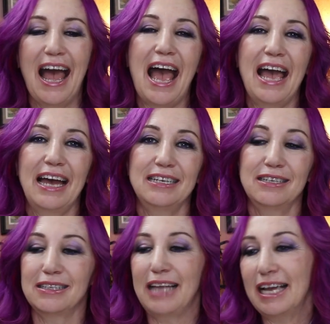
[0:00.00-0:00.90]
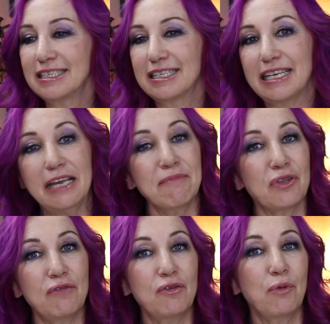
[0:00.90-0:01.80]
And lastly,
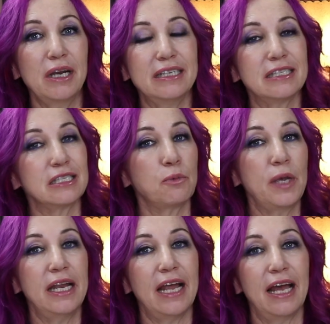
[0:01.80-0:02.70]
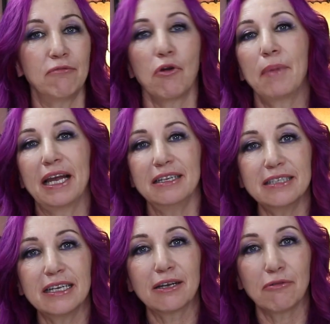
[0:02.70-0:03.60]
if you wanted a sweet and
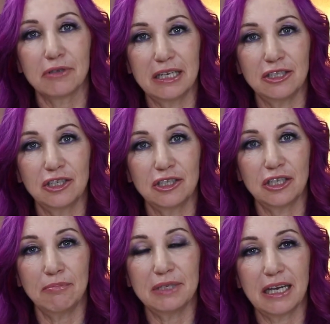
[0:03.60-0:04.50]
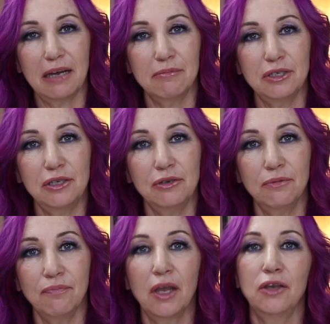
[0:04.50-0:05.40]
romantic relationship to come to
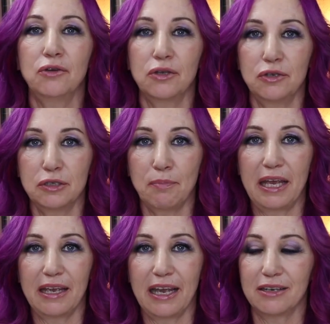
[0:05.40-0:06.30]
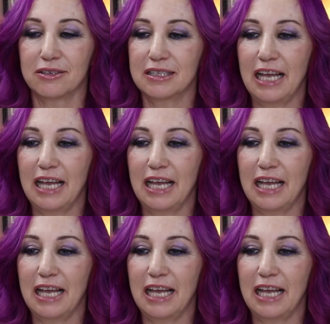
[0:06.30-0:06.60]
you, you could use pink candles.